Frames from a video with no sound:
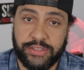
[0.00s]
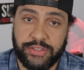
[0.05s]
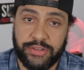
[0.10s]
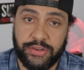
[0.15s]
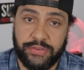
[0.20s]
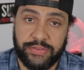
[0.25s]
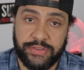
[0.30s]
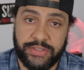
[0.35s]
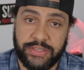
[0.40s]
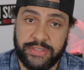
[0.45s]

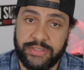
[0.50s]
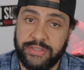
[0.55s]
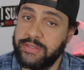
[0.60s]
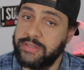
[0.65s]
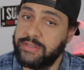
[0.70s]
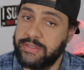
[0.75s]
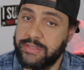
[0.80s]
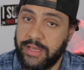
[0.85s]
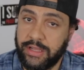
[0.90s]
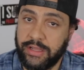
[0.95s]
services
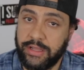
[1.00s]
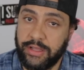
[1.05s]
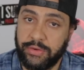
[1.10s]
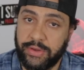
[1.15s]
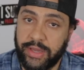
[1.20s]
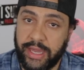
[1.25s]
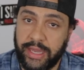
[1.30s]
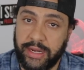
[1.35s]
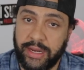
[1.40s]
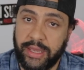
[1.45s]
Cell
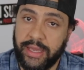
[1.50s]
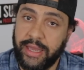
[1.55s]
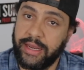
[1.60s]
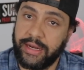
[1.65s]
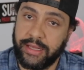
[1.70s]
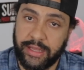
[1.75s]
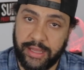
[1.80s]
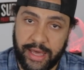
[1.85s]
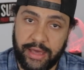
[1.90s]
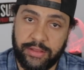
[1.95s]
Locate
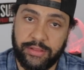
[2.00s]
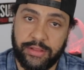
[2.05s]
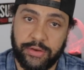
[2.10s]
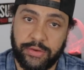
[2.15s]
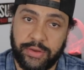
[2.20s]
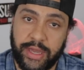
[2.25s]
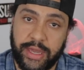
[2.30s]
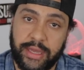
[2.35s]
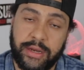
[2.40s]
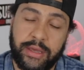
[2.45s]
and Cloud
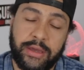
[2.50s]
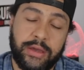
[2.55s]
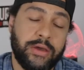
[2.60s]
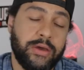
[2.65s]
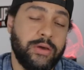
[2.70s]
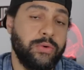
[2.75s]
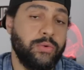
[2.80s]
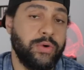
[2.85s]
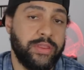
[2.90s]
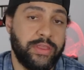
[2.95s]
Locate
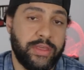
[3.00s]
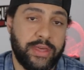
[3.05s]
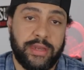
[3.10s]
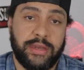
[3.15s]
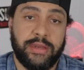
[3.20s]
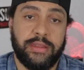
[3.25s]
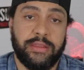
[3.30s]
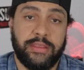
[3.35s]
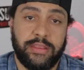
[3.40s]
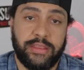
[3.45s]

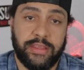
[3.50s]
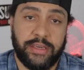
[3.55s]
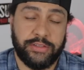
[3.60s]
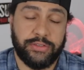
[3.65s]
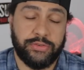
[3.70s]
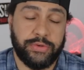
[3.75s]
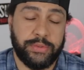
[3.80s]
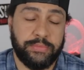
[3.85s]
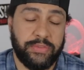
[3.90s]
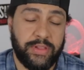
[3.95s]
within the
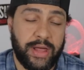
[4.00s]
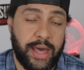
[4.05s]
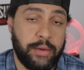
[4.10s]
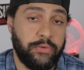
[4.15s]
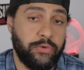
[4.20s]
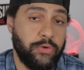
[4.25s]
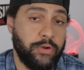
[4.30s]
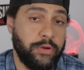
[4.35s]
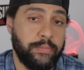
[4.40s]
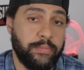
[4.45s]
ThingStream
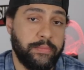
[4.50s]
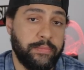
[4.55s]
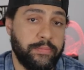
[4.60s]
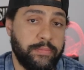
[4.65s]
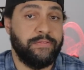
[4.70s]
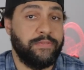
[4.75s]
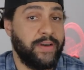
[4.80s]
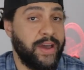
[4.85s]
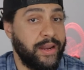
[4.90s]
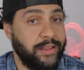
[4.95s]
platform.
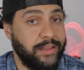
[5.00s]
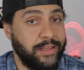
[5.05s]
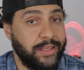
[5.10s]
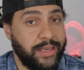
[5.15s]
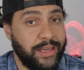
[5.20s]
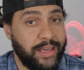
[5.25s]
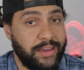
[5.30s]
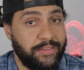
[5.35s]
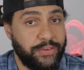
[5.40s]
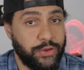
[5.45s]

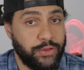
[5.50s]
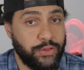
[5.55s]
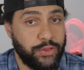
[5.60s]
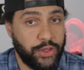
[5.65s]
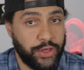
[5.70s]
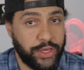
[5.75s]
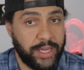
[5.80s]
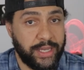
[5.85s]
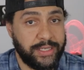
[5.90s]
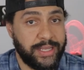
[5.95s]
Finally, if you're
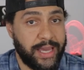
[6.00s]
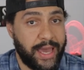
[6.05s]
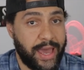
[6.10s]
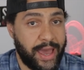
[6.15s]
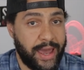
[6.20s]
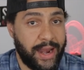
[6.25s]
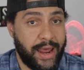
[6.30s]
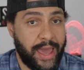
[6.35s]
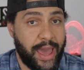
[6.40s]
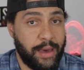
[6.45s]
looking to
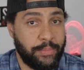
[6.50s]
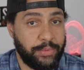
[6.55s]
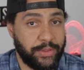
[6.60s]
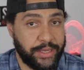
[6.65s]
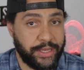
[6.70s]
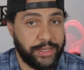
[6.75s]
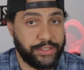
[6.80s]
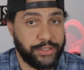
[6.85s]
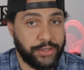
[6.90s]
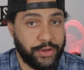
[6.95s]
add an
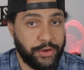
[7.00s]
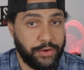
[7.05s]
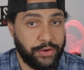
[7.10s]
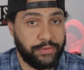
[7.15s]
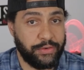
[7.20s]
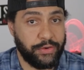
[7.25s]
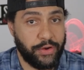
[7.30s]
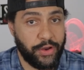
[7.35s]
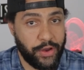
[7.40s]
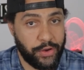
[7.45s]
application code of
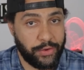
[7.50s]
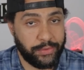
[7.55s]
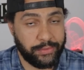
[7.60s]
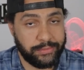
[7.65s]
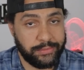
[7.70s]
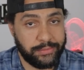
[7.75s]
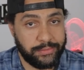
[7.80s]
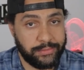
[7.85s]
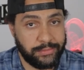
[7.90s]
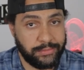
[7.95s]
your
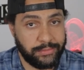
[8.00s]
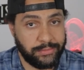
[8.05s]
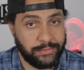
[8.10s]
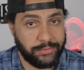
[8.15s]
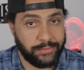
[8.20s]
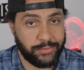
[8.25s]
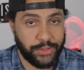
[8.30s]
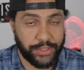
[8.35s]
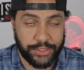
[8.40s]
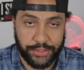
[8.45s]
own,
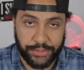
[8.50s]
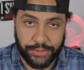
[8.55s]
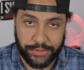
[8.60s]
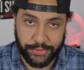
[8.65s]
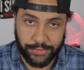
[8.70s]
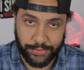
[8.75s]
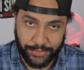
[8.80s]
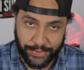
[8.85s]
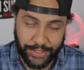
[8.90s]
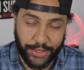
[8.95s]
which
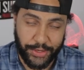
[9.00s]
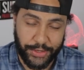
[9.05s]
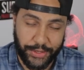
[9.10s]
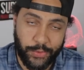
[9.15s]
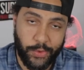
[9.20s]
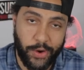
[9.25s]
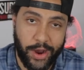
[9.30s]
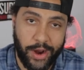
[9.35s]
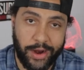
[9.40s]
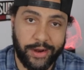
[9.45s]
we know
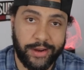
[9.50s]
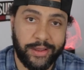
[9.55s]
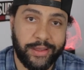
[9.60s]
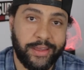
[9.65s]
you are,